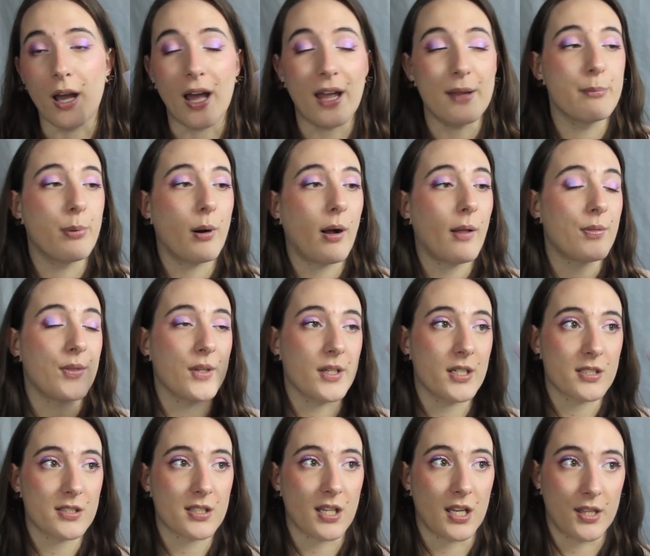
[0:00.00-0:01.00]
I bought
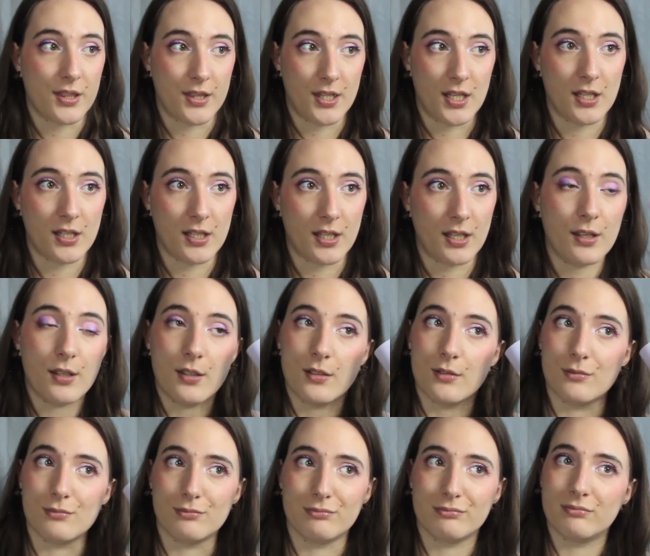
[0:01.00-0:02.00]
this, I think
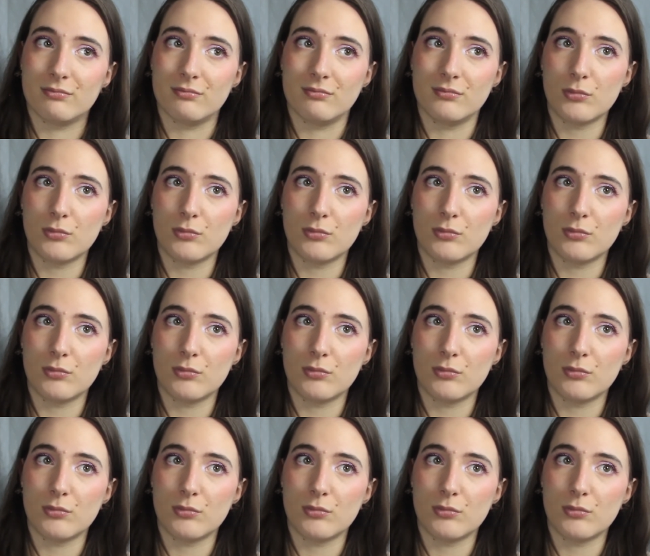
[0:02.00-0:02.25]
in